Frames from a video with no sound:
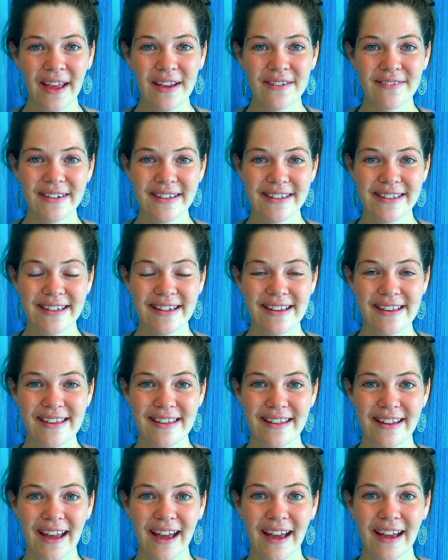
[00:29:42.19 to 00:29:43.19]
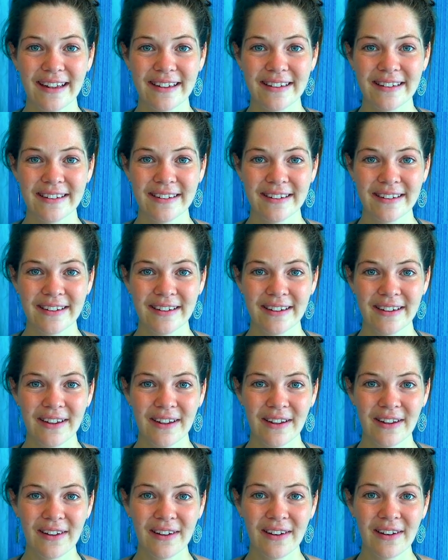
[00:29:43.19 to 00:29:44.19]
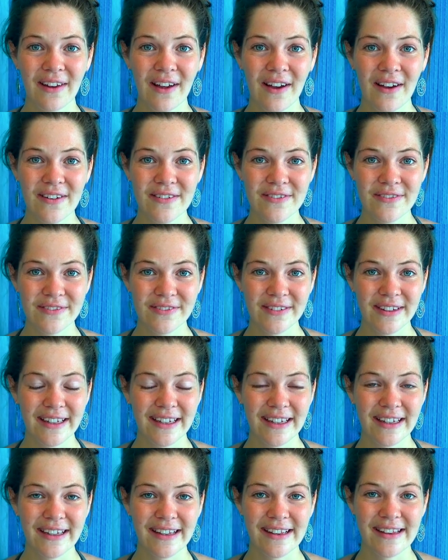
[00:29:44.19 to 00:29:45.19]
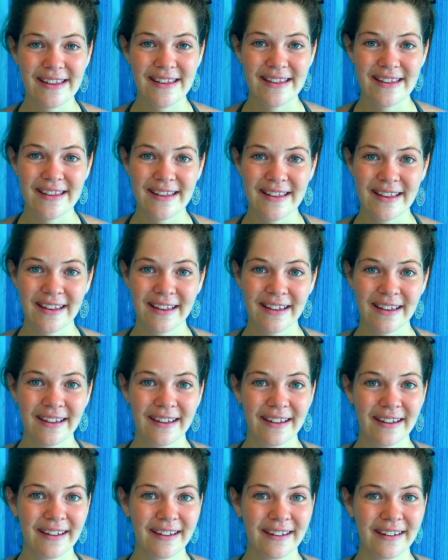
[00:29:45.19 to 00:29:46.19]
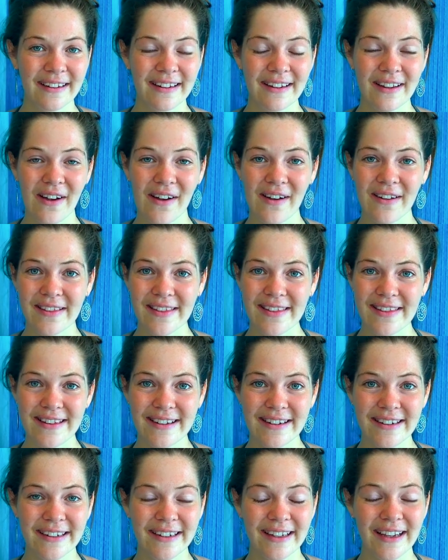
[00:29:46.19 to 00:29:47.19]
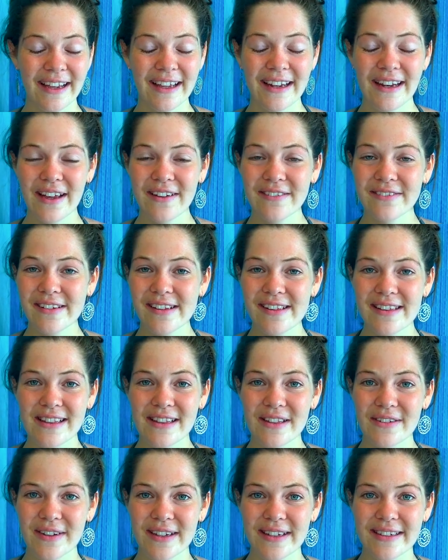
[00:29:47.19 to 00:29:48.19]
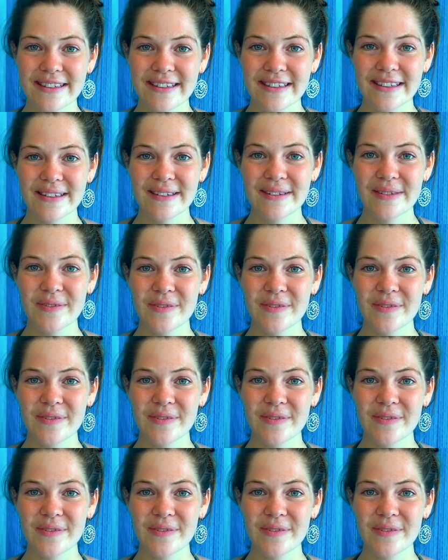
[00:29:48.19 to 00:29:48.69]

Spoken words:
which is that love is the answer in every situation.